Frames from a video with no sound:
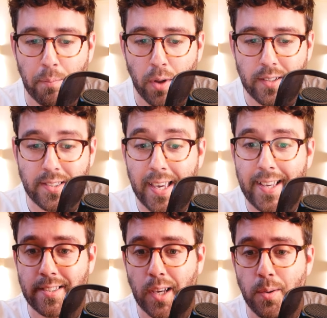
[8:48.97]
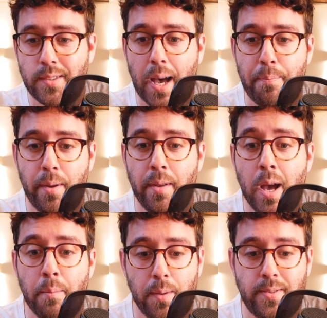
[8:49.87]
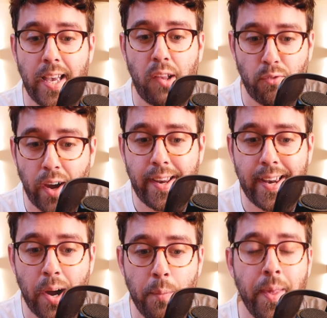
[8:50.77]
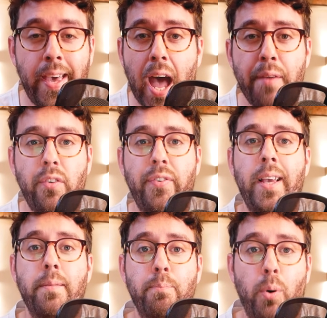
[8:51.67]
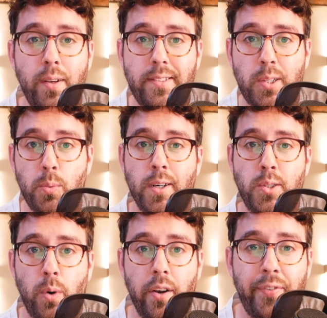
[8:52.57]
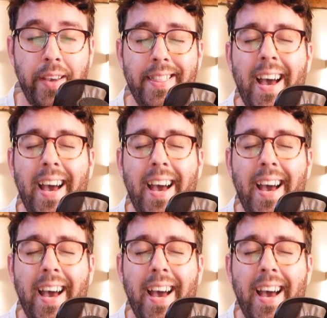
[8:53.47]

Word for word: I'm not saying it's going to happen, but I'm saying right now, everything points towards one thing.